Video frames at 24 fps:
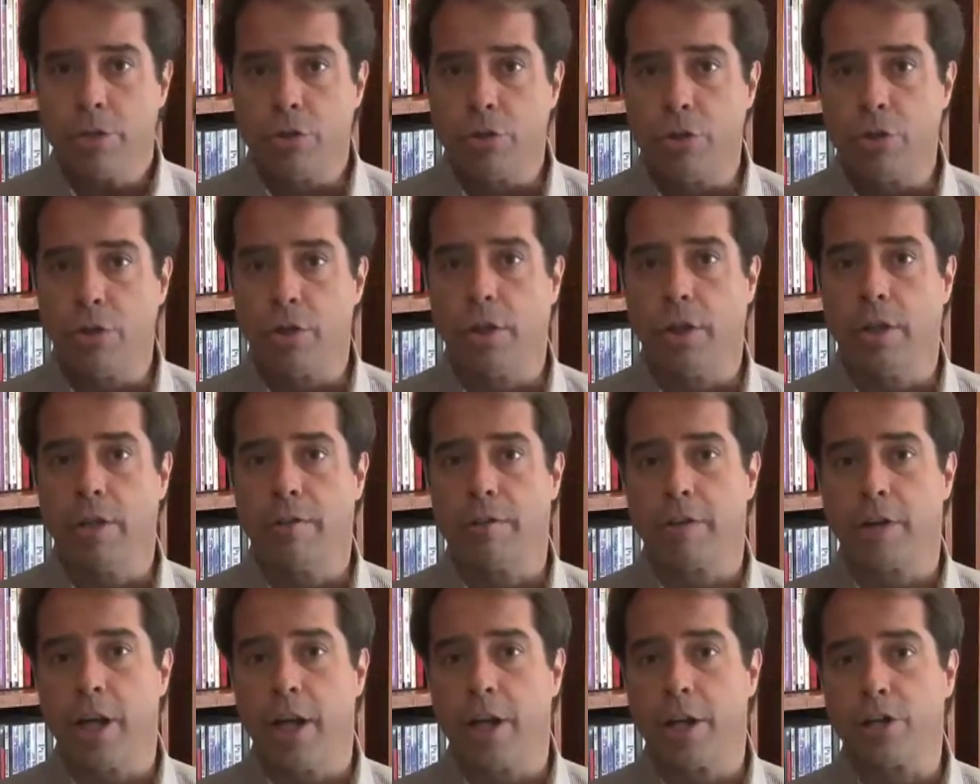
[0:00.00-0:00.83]
to
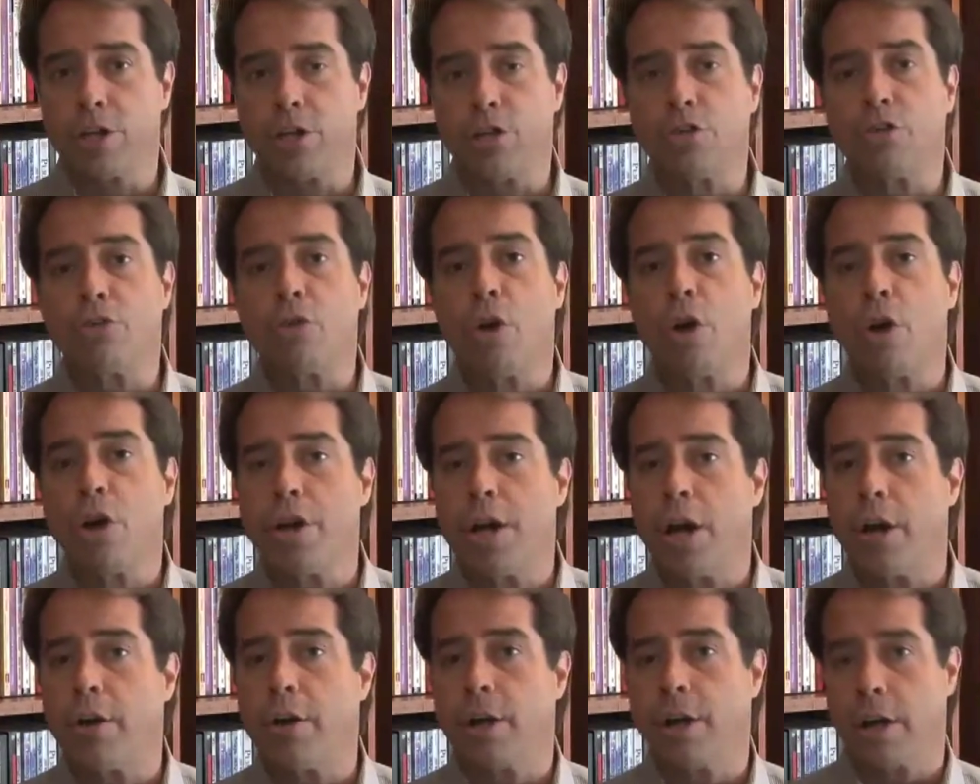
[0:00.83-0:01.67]
deliver
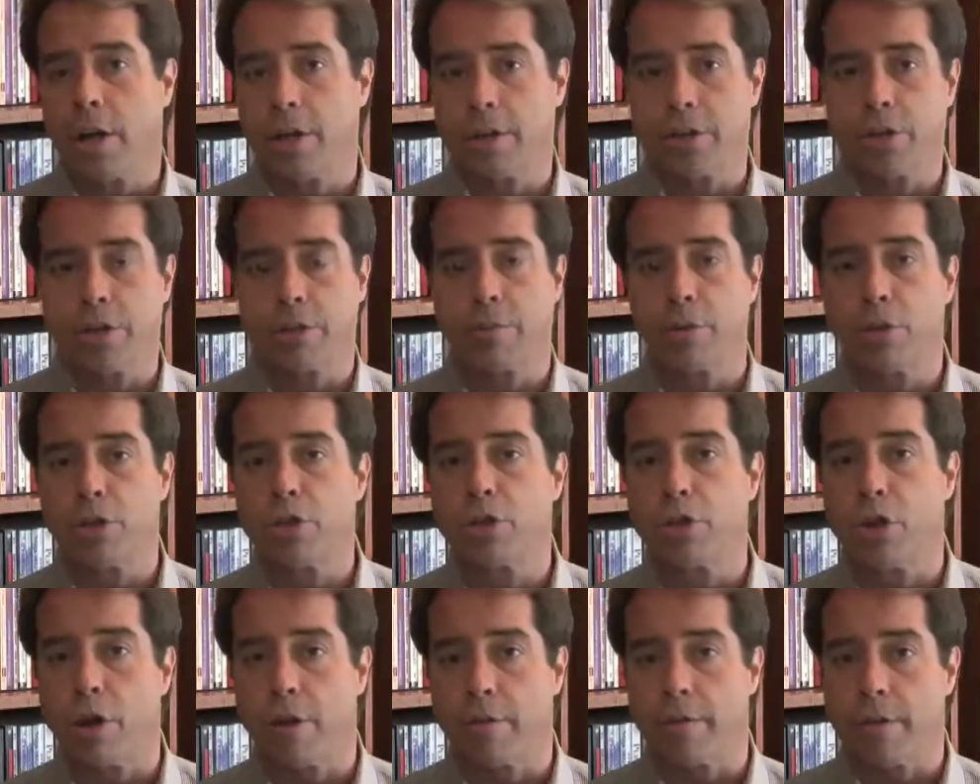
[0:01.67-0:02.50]
extraordinary customer
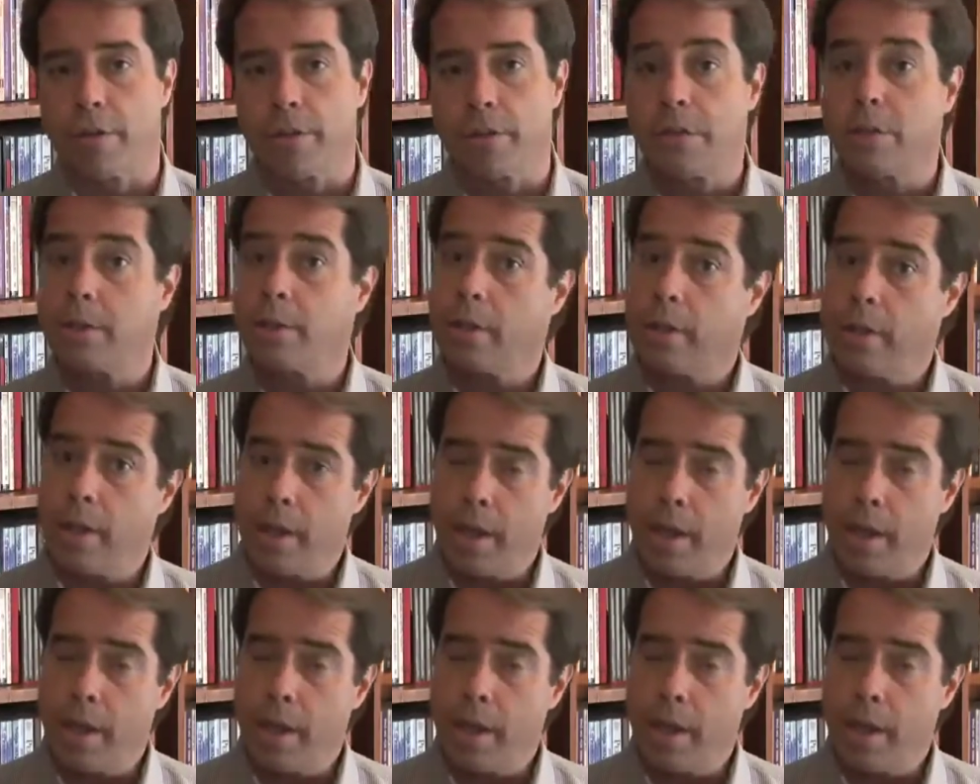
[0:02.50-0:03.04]
service.